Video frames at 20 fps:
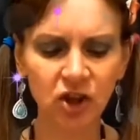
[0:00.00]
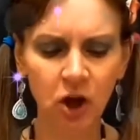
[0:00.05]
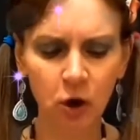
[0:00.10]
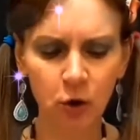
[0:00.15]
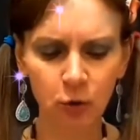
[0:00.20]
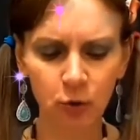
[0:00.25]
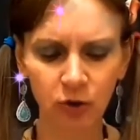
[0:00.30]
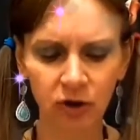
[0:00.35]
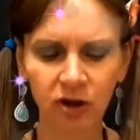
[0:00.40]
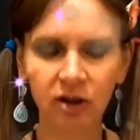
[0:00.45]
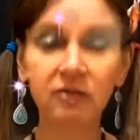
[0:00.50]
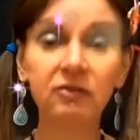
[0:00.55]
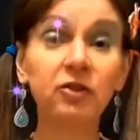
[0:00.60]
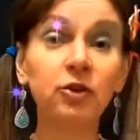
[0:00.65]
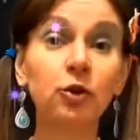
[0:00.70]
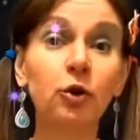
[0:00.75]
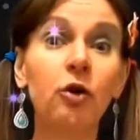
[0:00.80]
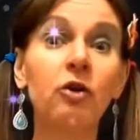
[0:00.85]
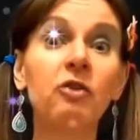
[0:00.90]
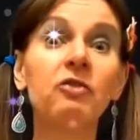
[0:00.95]
soul.
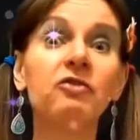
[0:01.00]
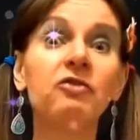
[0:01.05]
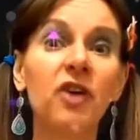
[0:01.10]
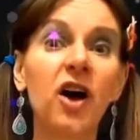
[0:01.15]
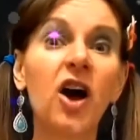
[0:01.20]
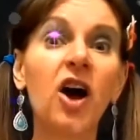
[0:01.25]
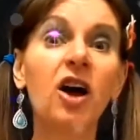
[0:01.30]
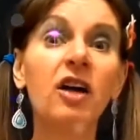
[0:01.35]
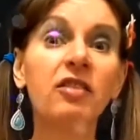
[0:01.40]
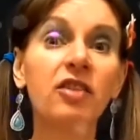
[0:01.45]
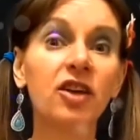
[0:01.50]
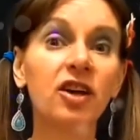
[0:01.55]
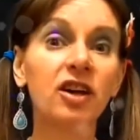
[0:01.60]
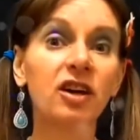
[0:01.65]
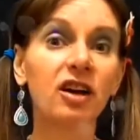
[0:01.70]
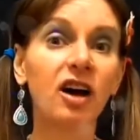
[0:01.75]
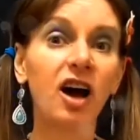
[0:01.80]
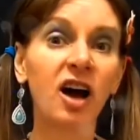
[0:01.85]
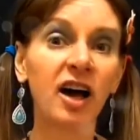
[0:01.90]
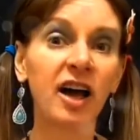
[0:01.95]
For your
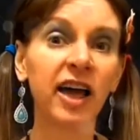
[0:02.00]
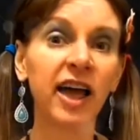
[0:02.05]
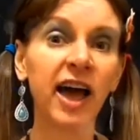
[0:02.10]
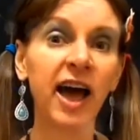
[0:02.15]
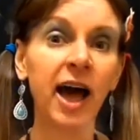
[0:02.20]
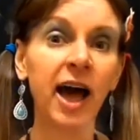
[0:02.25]
father, I